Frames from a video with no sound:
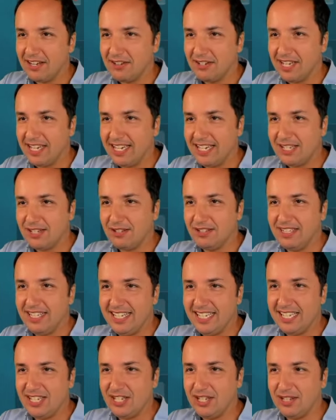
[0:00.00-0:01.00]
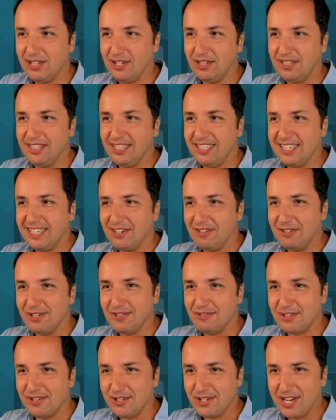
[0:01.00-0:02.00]
Okay, so this goes
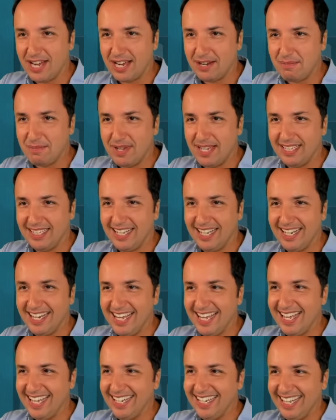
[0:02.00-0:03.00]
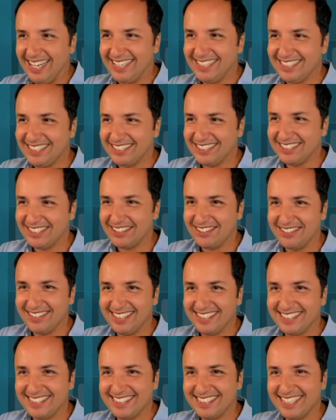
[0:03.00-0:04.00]
for checkmate. Let's show
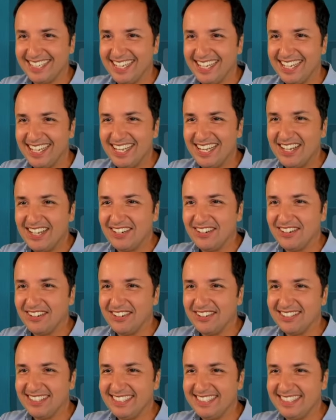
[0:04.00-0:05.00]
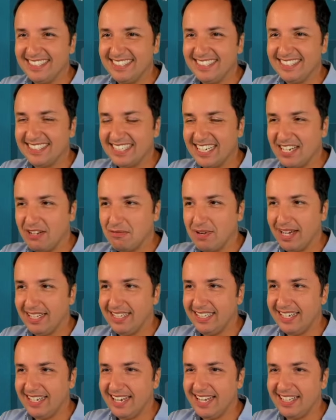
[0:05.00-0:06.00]
this. Oh, this is insane. Why
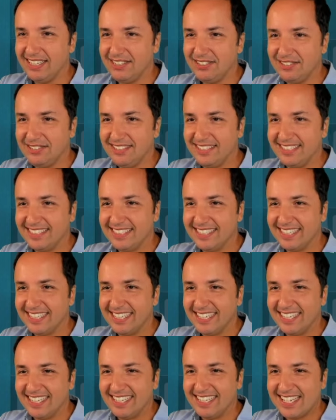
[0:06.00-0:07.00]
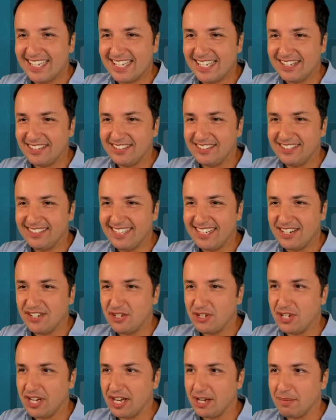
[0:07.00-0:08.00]
didn't I do it? So there's
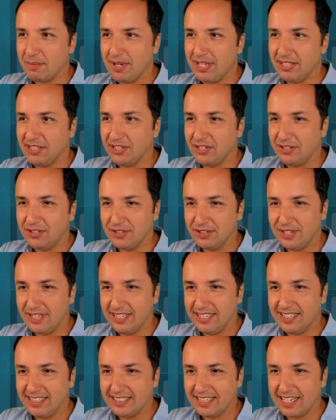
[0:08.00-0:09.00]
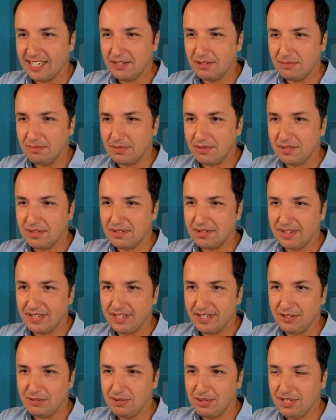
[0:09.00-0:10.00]
checkmate here, and it comes
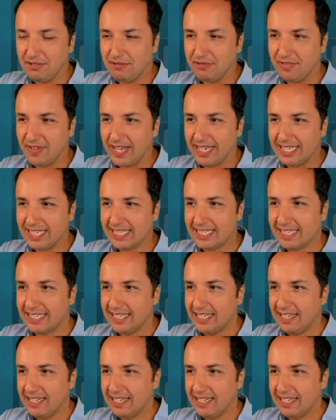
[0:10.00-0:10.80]
really fast.